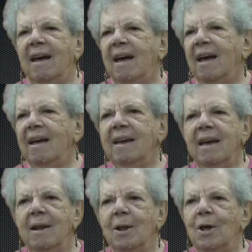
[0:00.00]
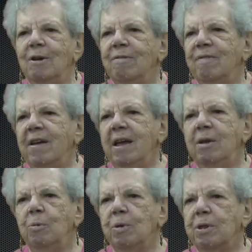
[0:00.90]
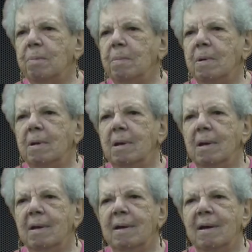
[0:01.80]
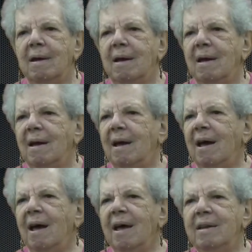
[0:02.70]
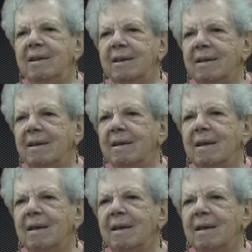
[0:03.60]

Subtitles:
I got along fine with them. I did.